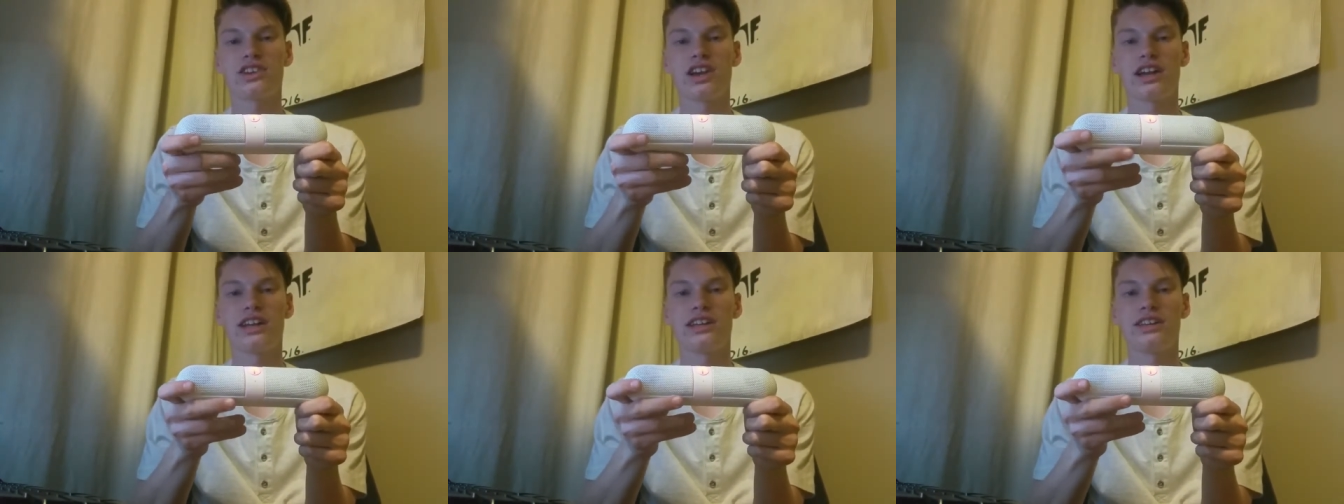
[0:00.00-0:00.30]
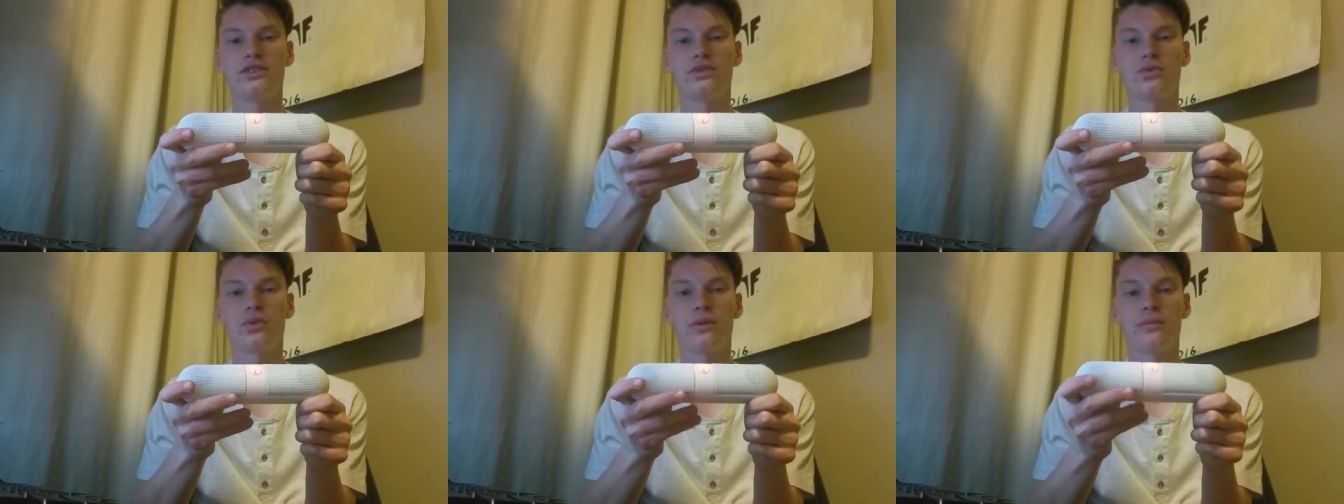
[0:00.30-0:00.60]

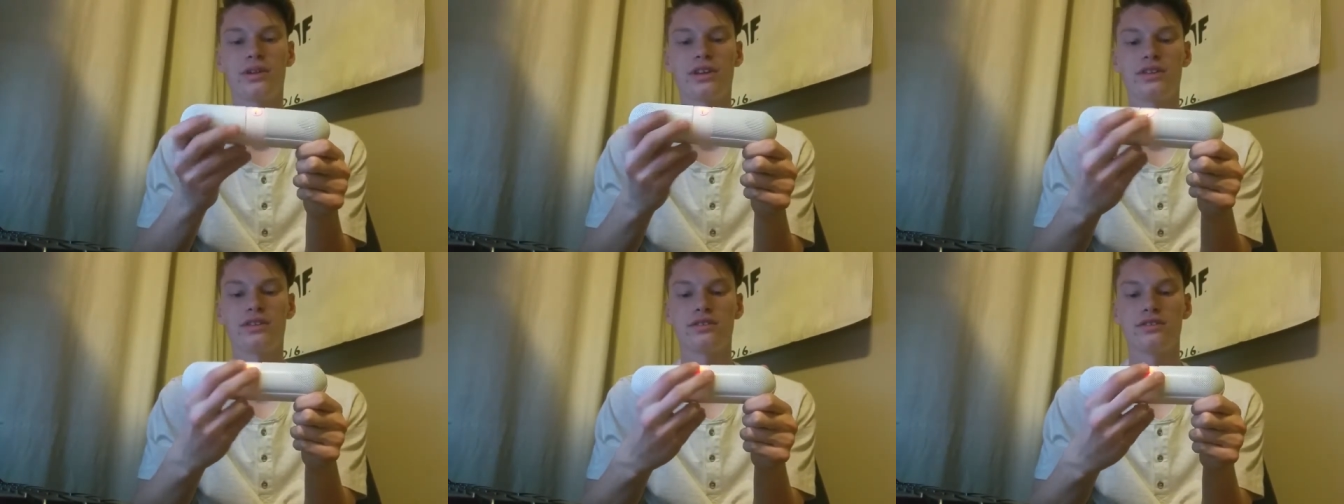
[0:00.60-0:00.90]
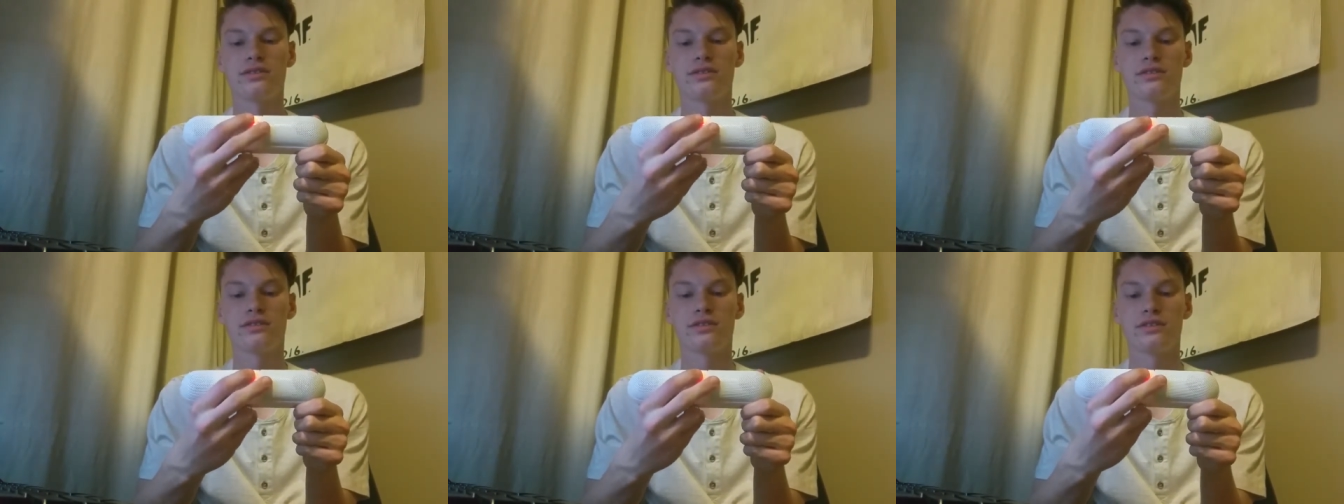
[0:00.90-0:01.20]
Chinese
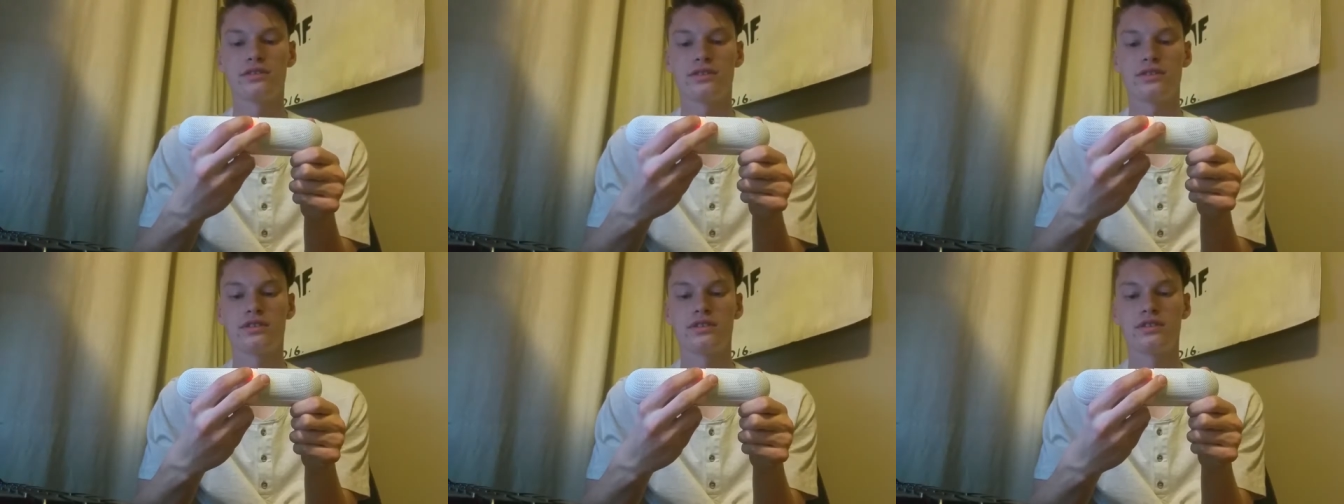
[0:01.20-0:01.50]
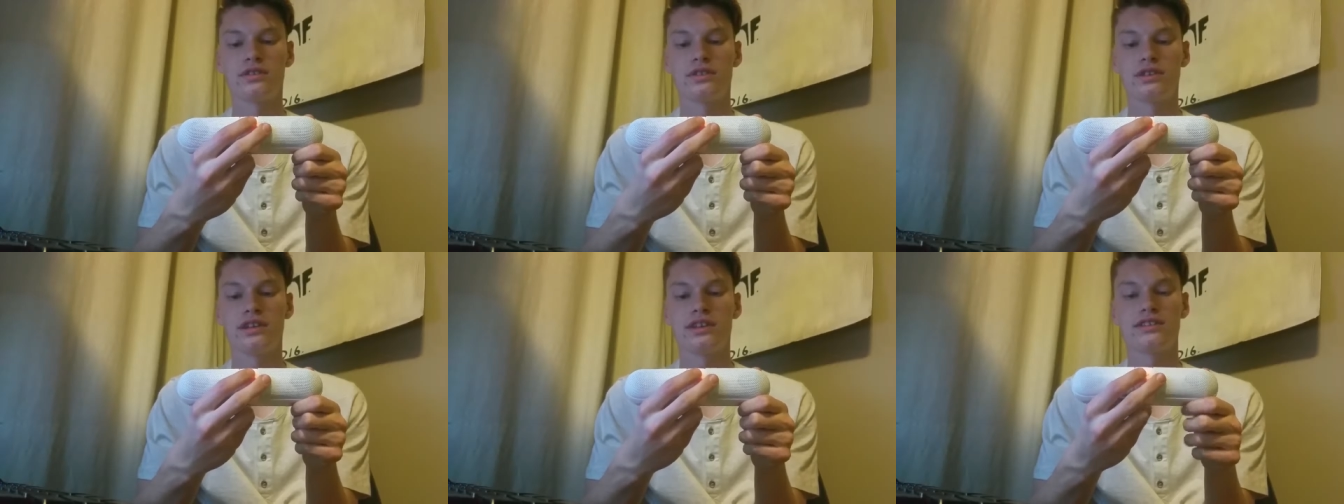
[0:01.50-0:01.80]
woman.
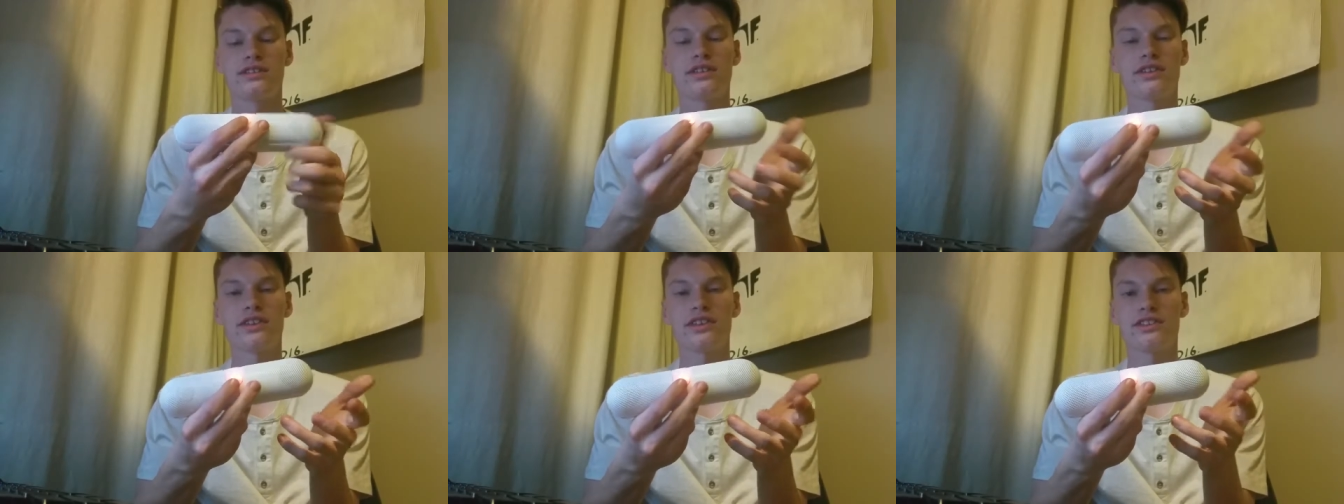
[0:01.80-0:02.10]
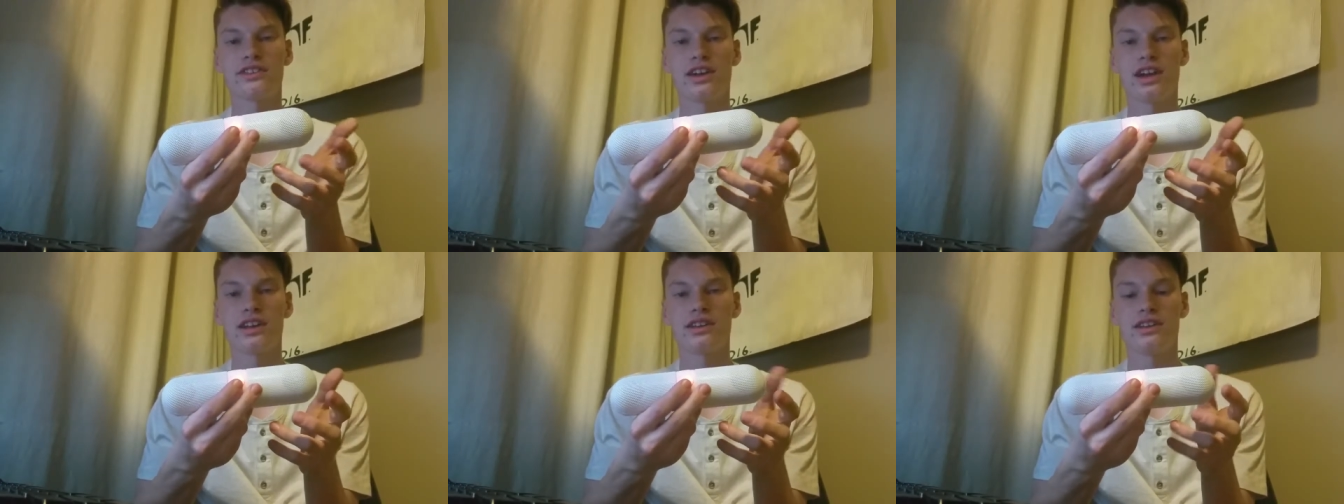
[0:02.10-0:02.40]
Silly
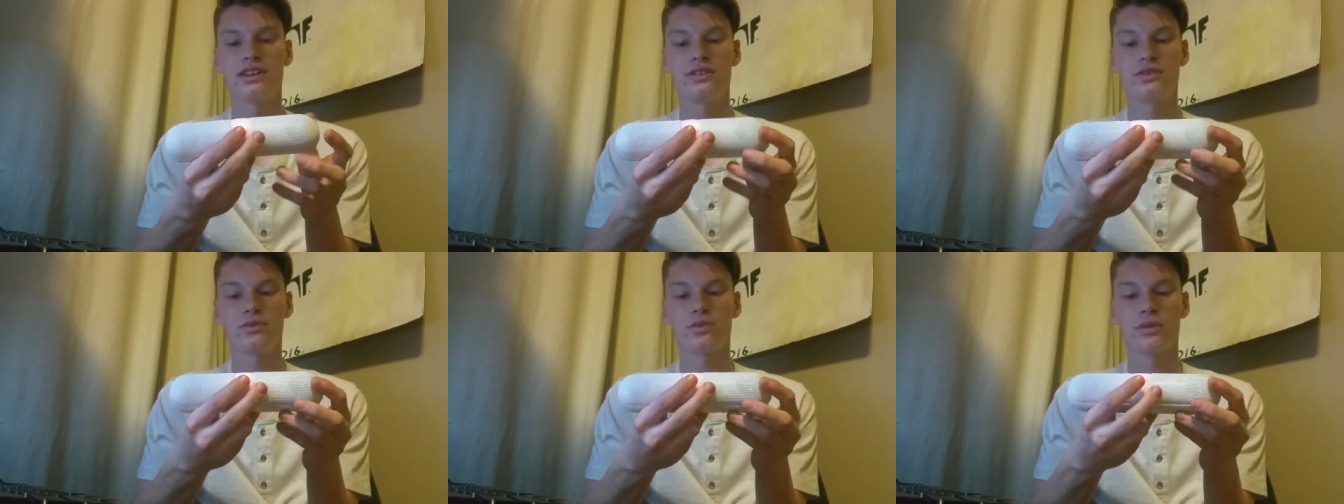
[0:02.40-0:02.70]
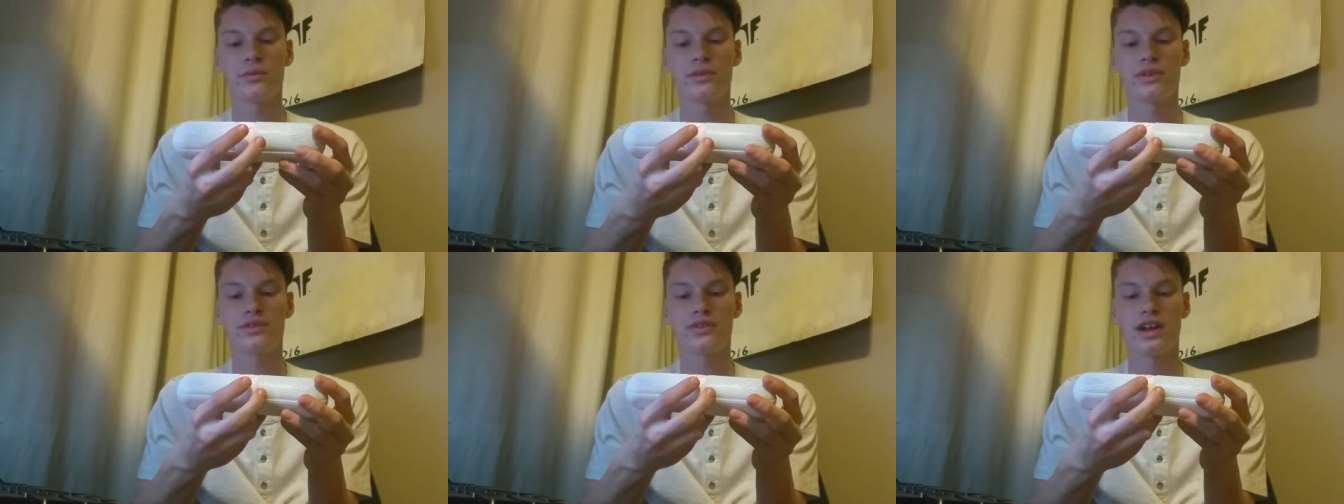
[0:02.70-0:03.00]
Chinese
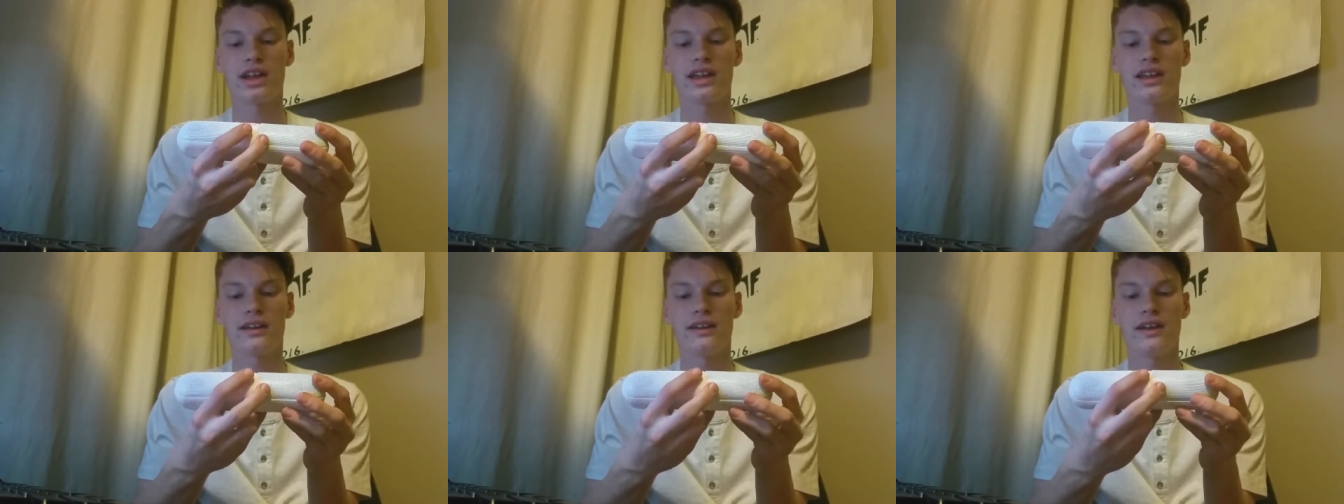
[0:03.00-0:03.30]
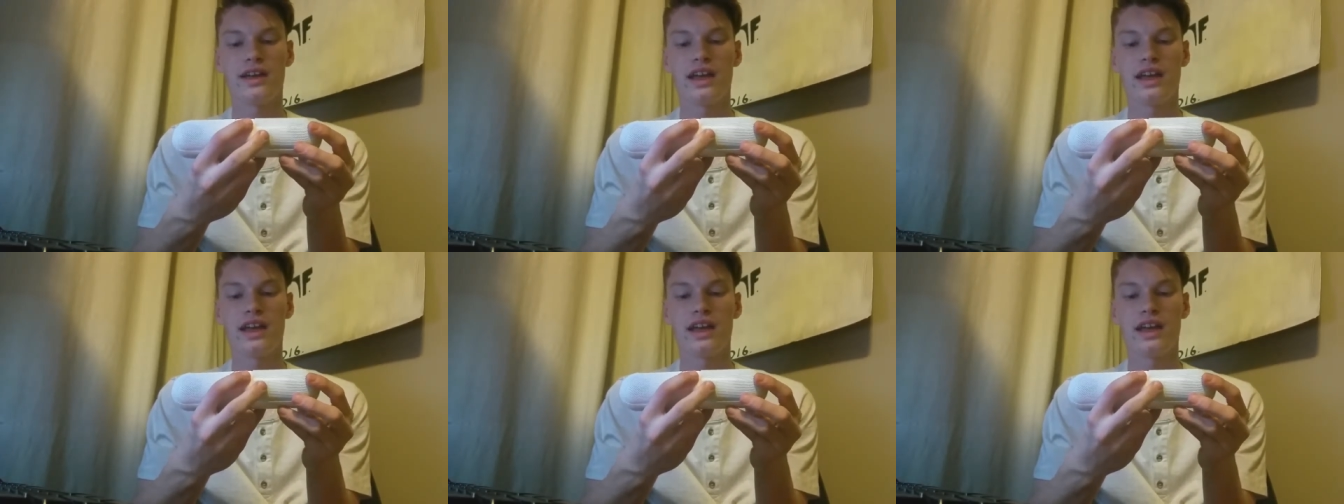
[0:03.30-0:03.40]
woman, right?